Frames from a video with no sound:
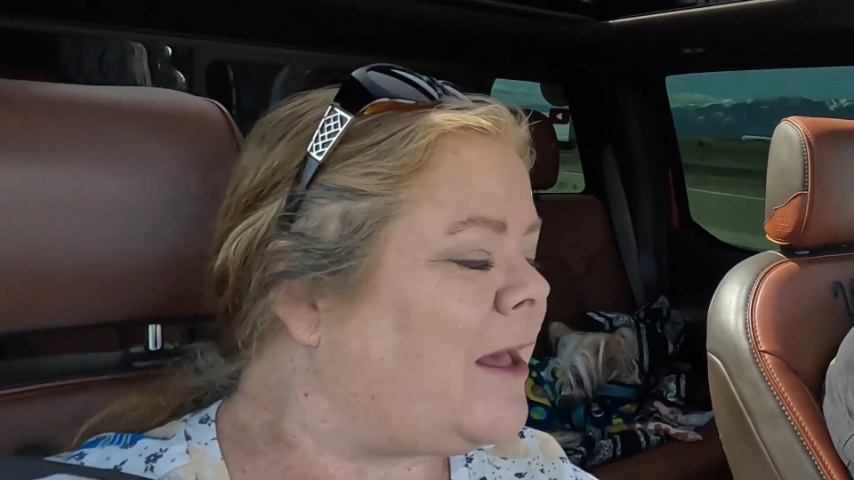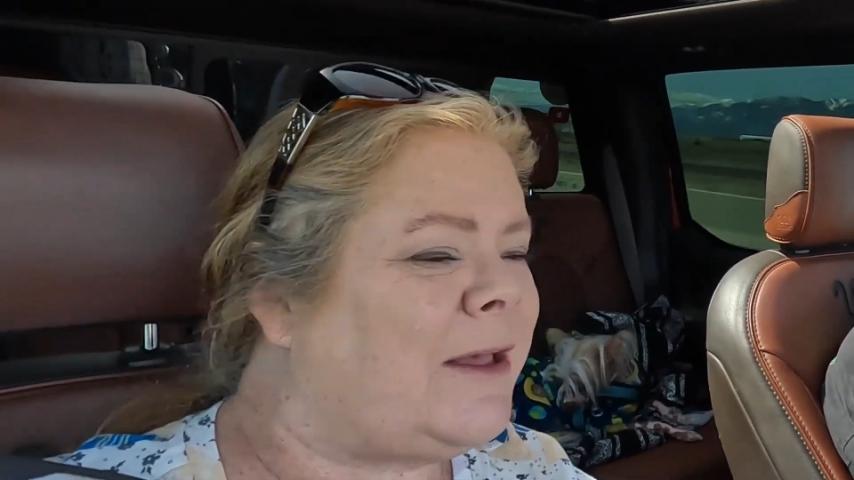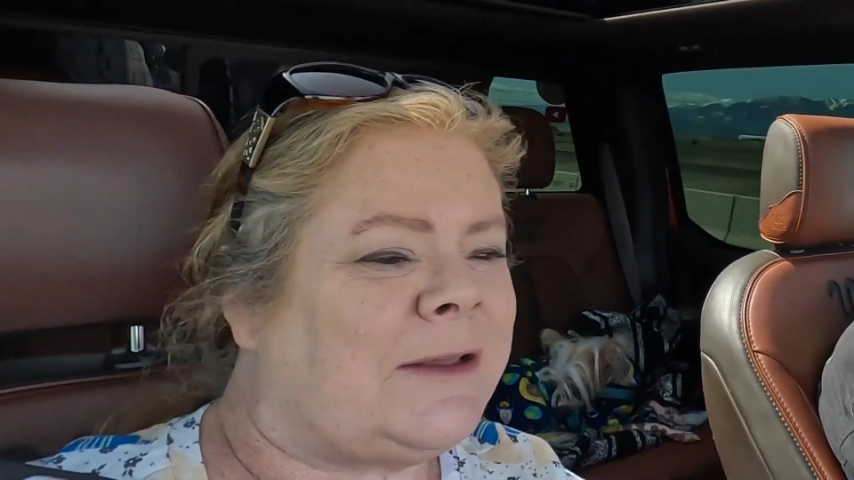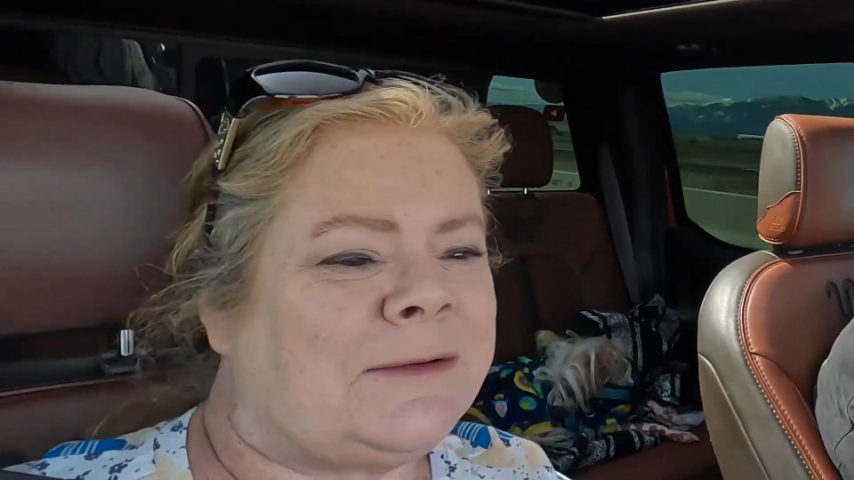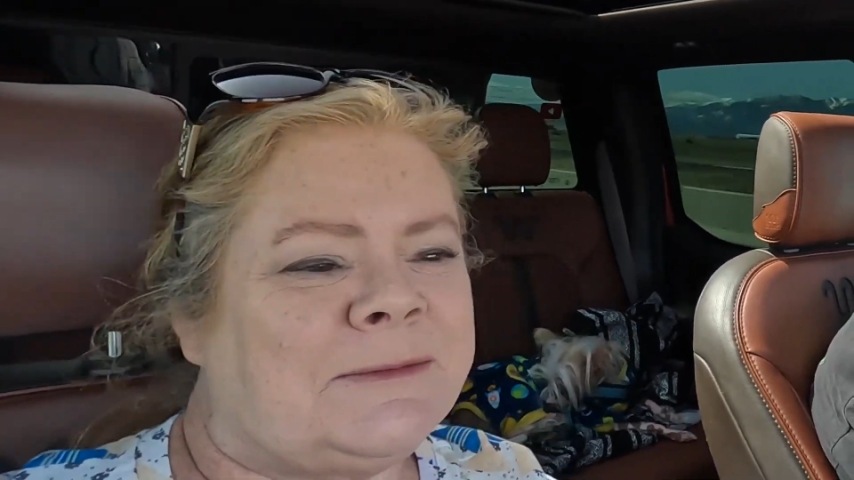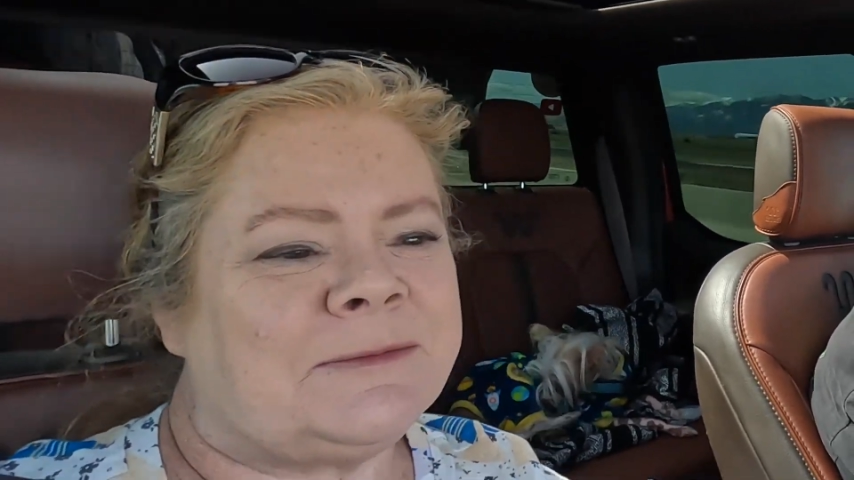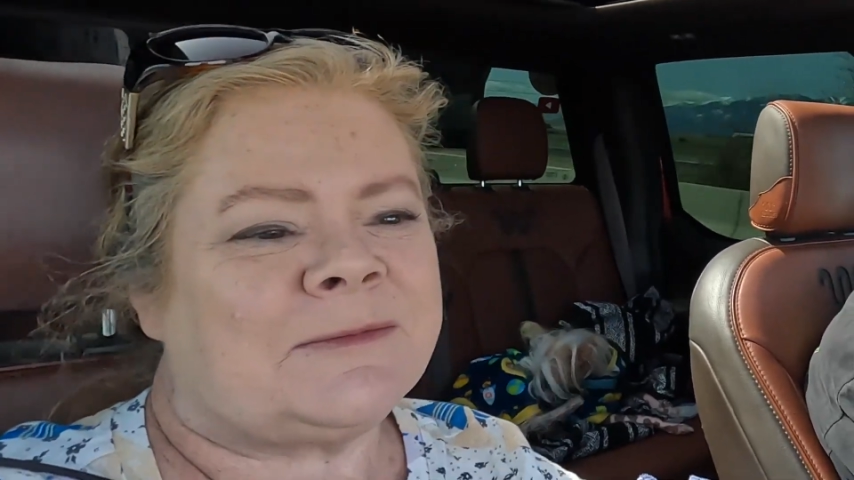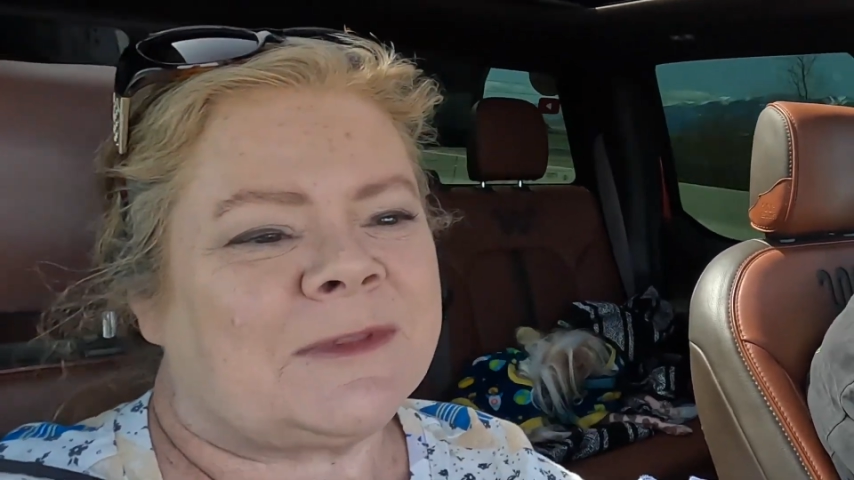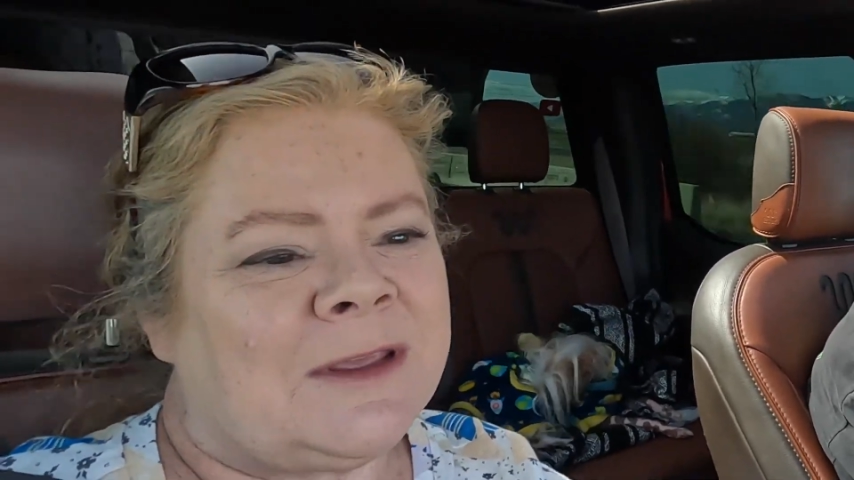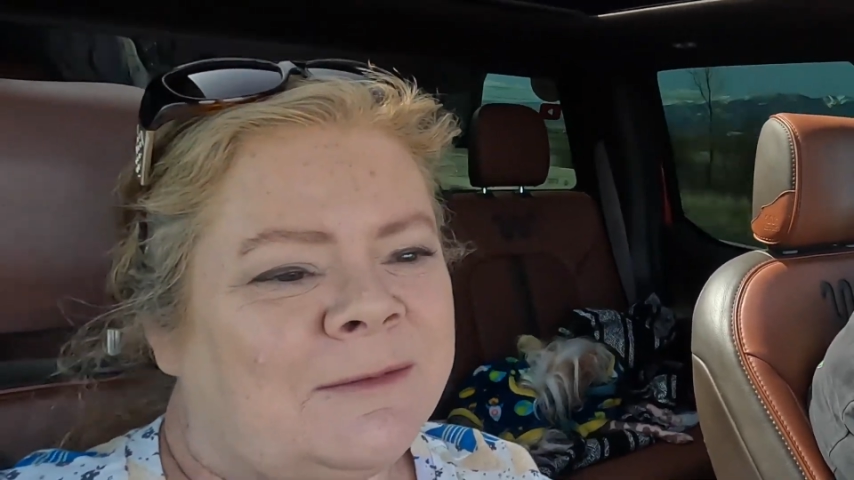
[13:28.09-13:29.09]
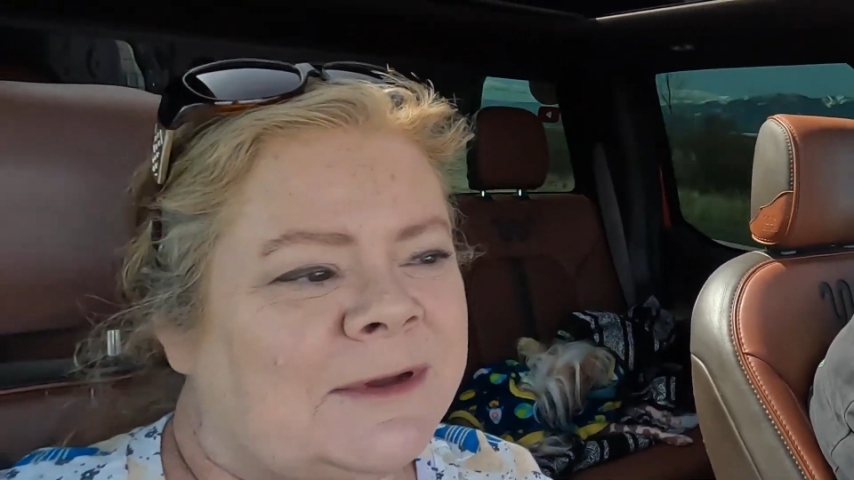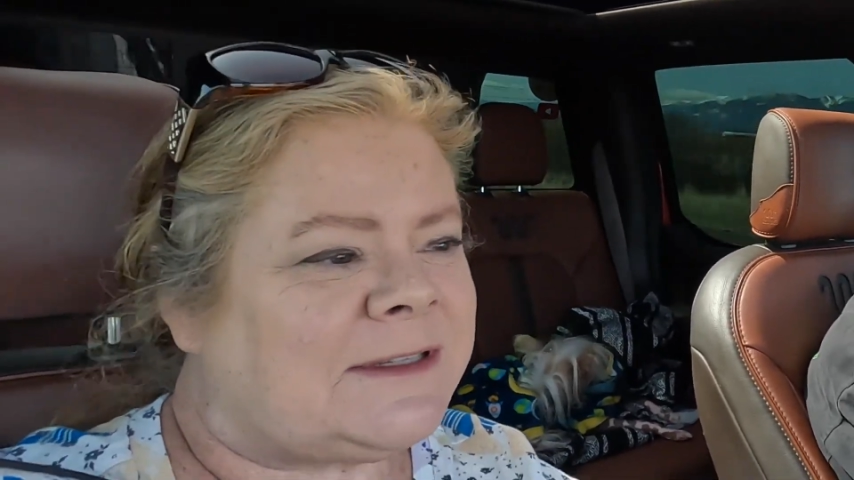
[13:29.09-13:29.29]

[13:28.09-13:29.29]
um,